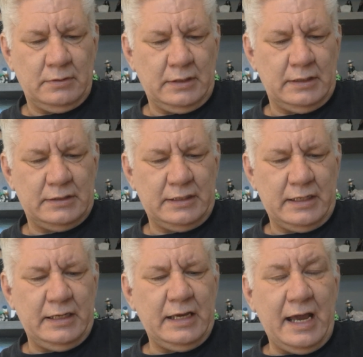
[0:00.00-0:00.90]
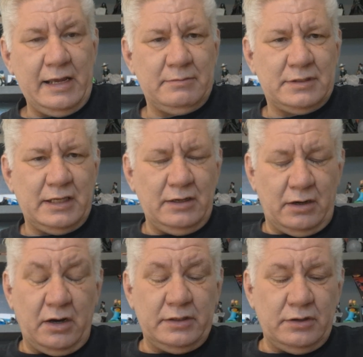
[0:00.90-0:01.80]
Get this out here. AMC,
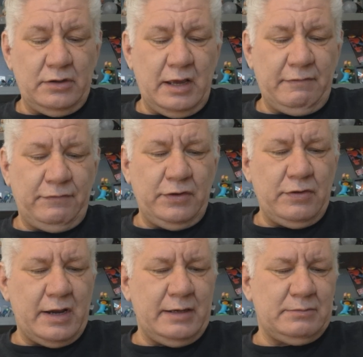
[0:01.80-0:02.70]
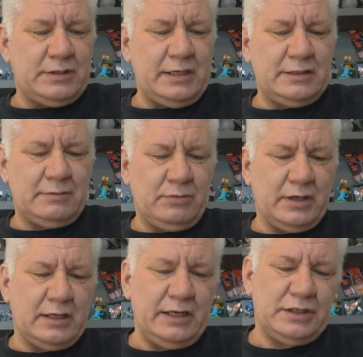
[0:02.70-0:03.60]
I do have a few AMCs in my
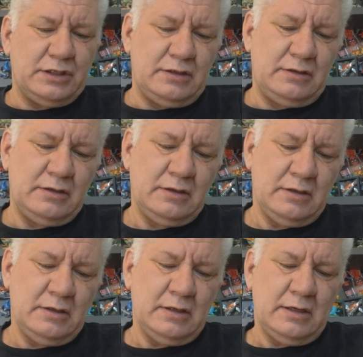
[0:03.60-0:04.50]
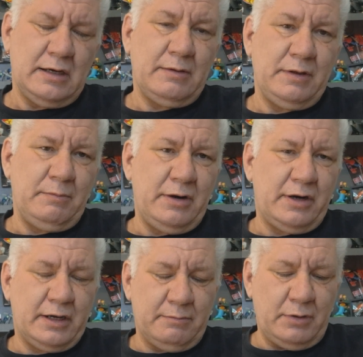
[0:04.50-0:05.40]
collection. The
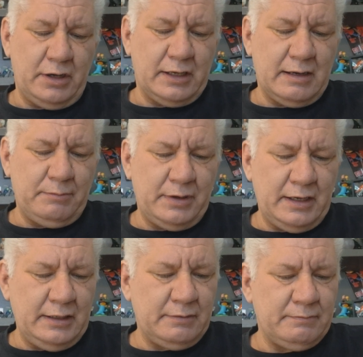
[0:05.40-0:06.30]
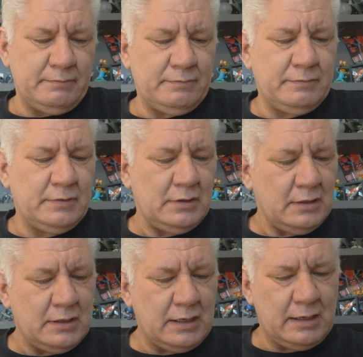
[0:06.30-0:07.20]
American Motor Company.
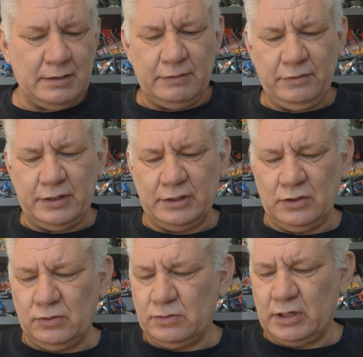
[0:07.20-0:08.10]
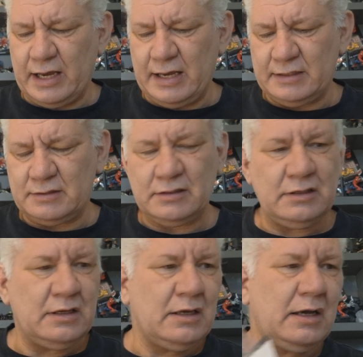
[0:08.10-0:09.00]
They're very cool cars.
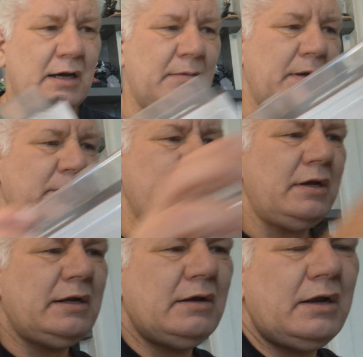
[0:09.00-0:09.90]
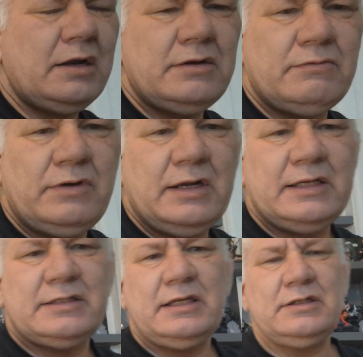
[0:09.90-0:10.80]
And I don't
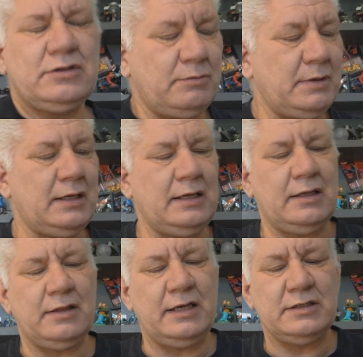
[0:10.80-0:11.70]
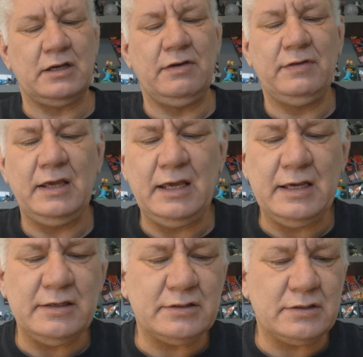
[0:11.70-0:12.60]
really see too many of these over
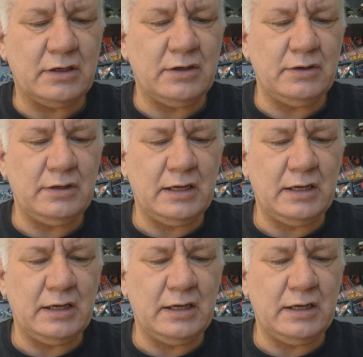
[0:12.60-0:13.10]
here, so